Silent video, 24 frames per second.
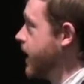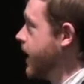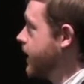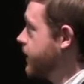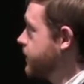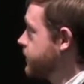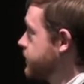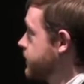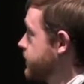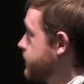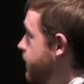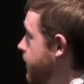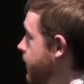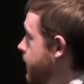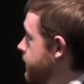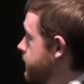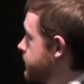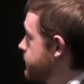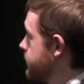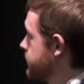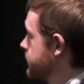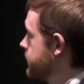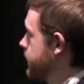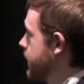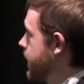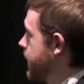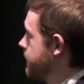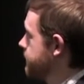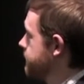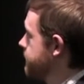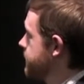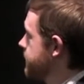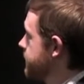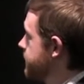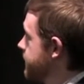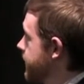actually possible to
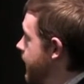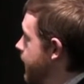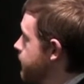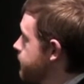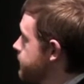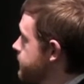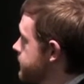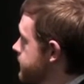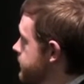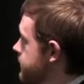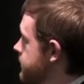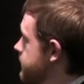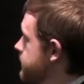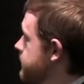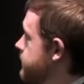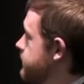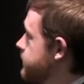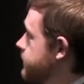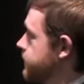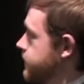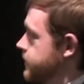have thousands